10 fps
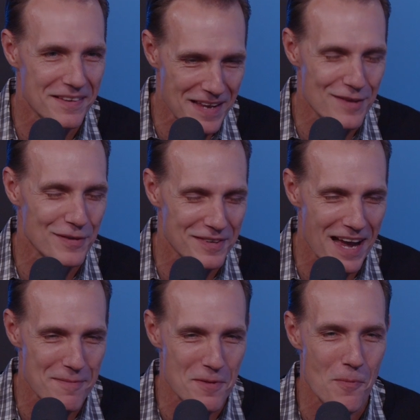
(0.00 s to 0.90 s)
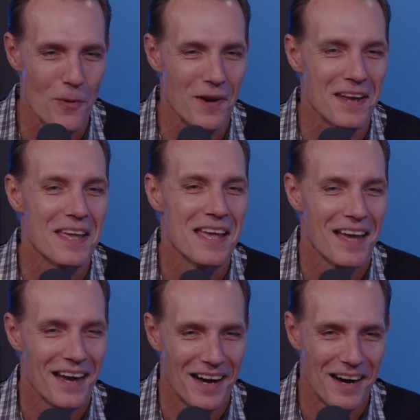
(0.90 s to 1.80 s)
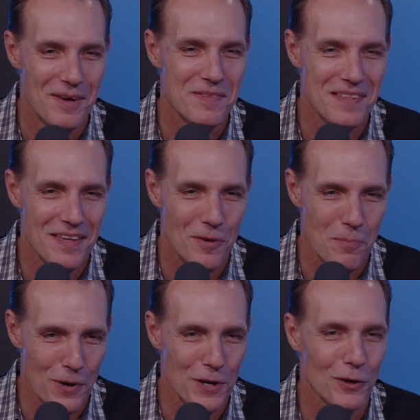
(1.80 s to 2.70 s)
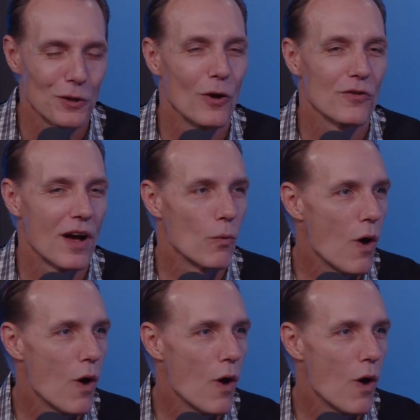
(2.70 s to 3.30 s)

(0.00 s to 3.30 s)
decent time in the morning, putting your clothes on,